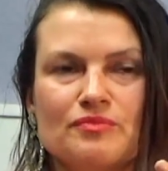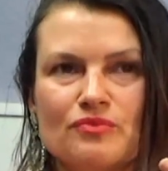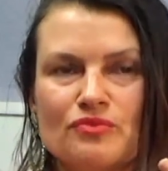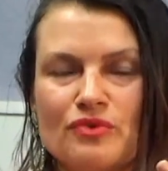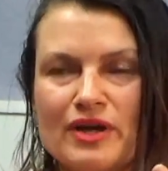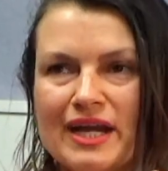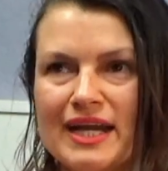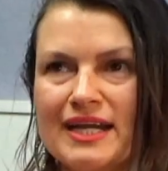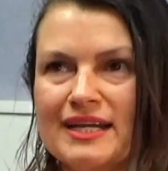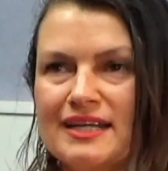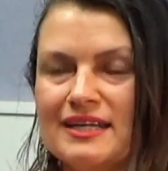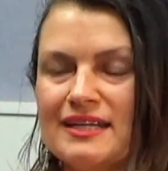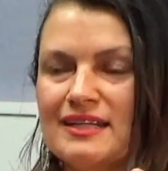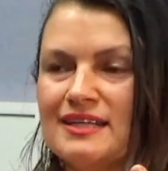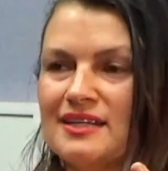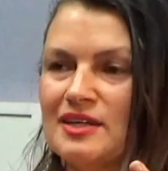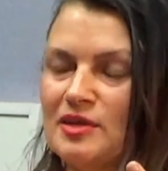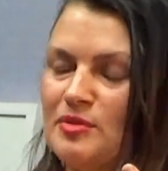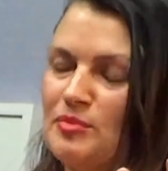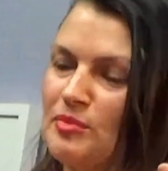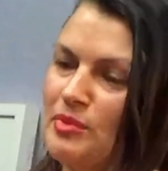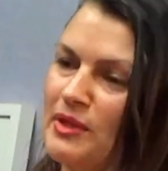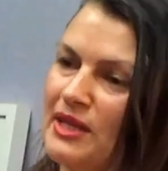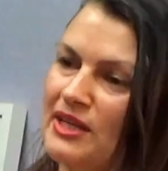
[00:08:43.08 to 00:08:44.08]
radiant
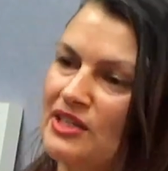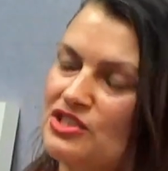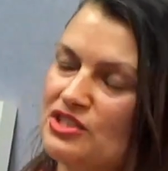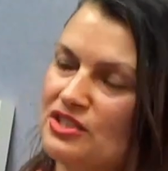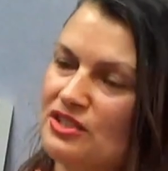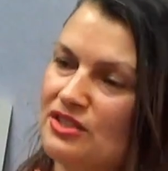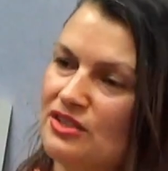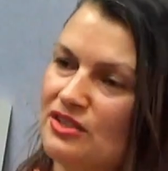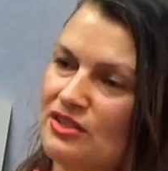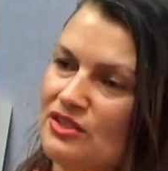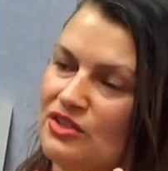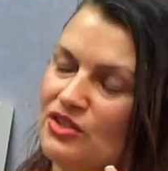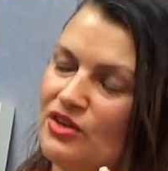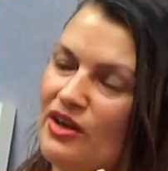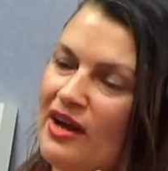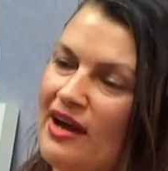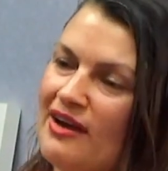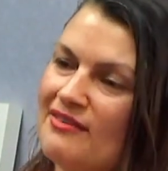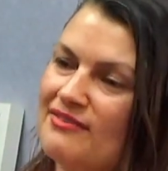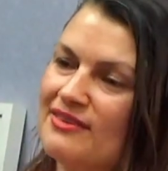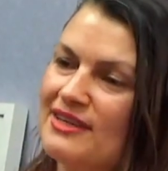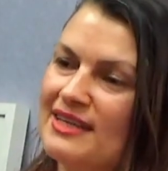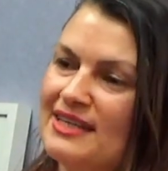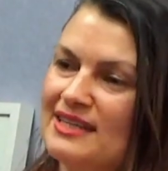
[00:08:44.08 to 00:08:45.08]
complexion, you
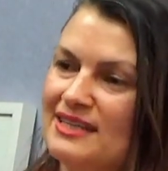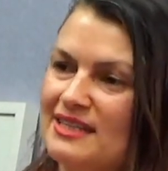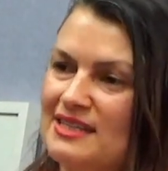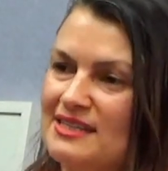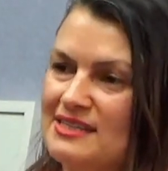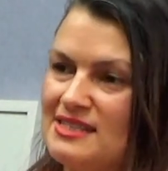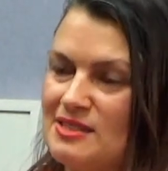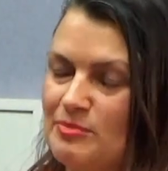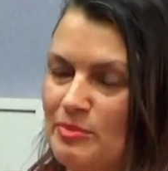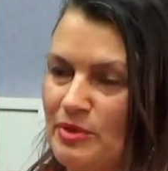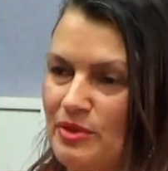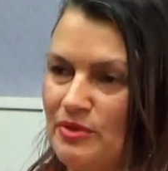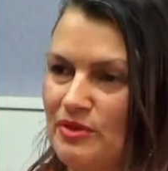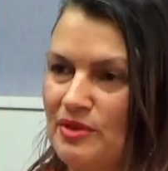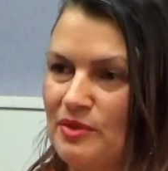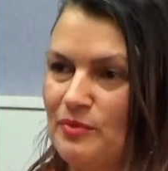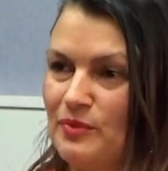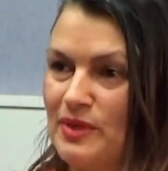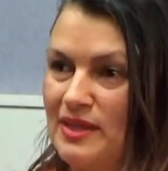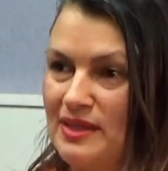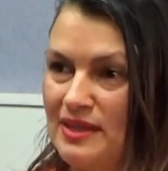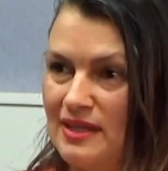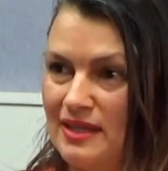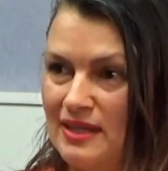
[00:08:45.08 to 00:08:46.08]
have a clear spirit
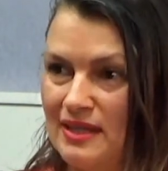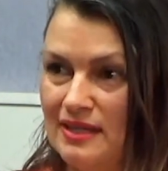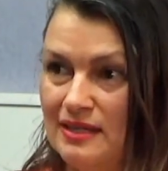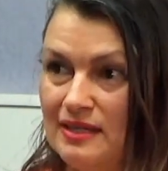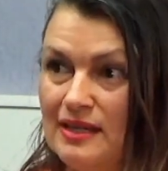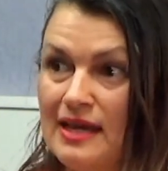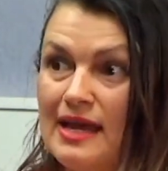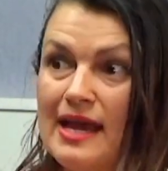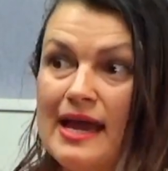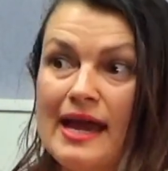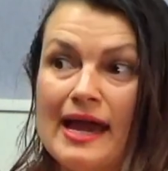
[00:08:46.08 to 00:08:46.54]
within.